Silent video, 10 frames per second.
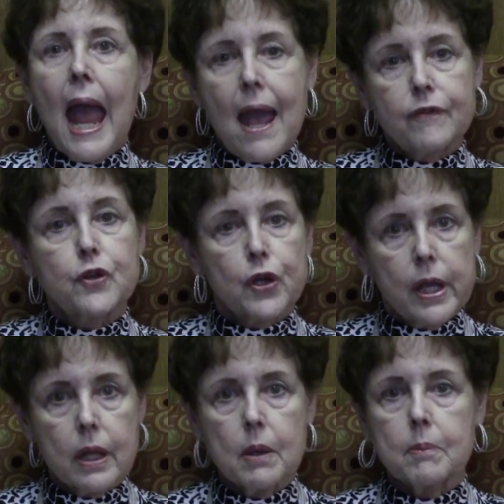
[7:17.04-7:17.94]
after
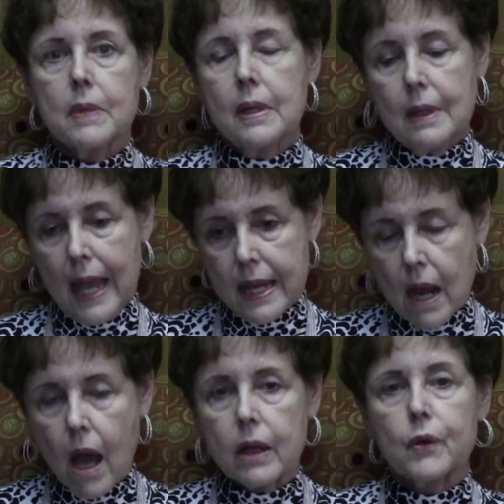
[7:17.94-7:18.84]
him and
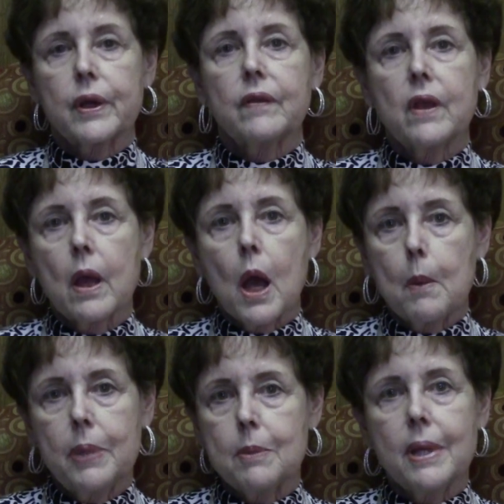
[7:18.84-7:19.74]
honoring the
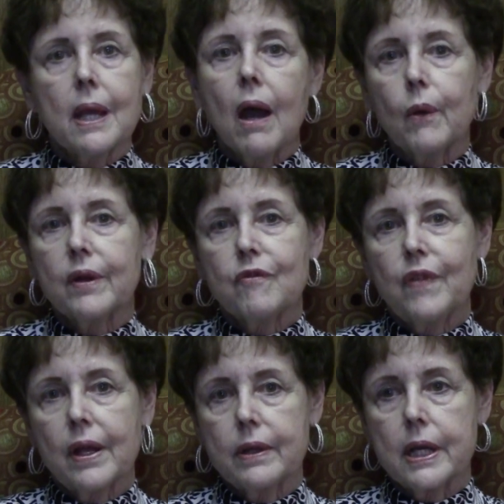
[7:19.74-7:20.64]
B.B. Owen
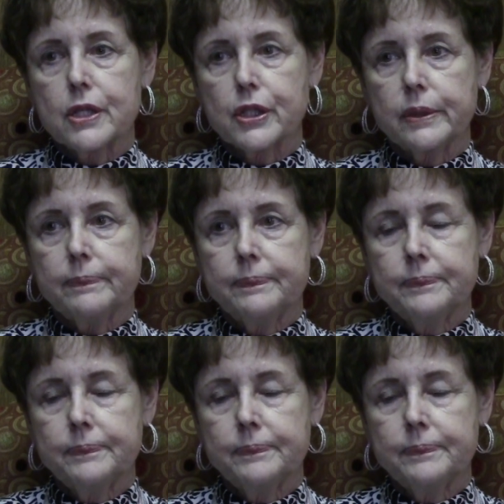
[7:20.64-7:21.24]
Foundation.